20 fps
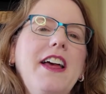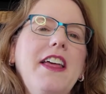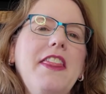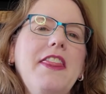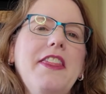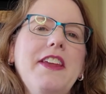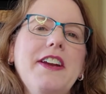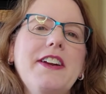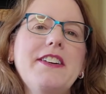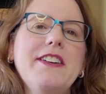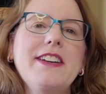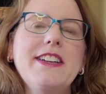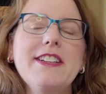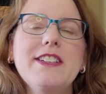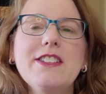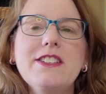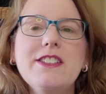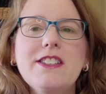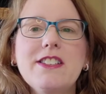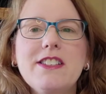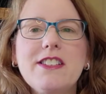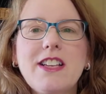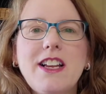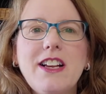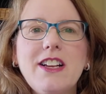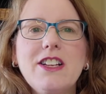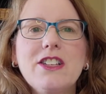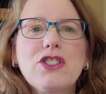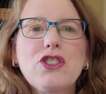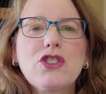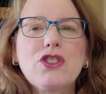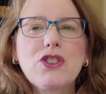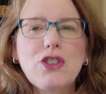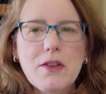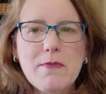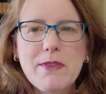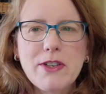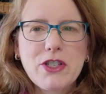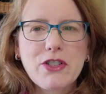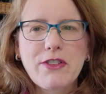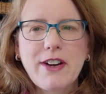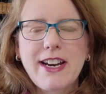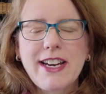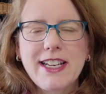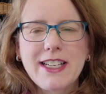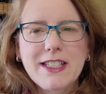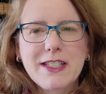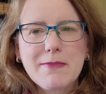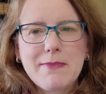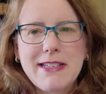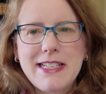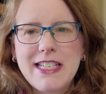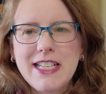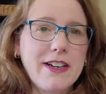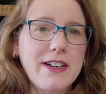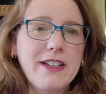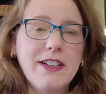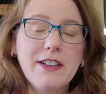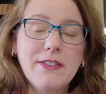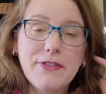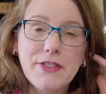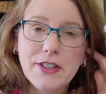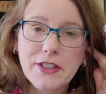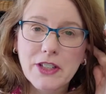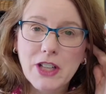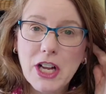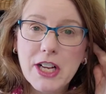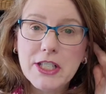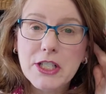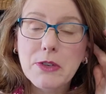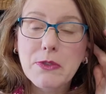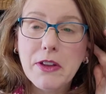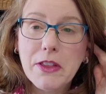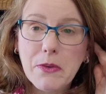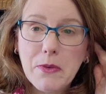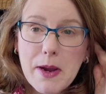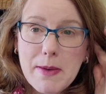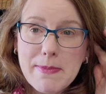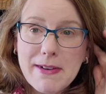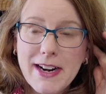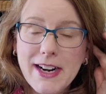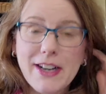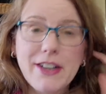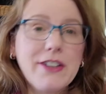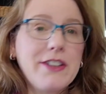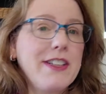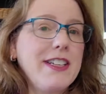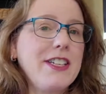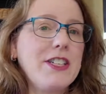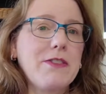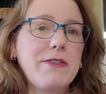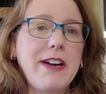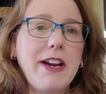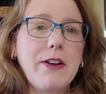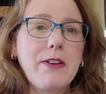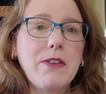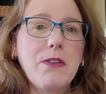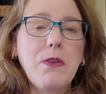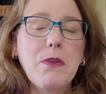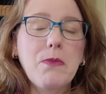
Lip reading: There is so much writing to be done. If you're launching with a webinar, you need to write a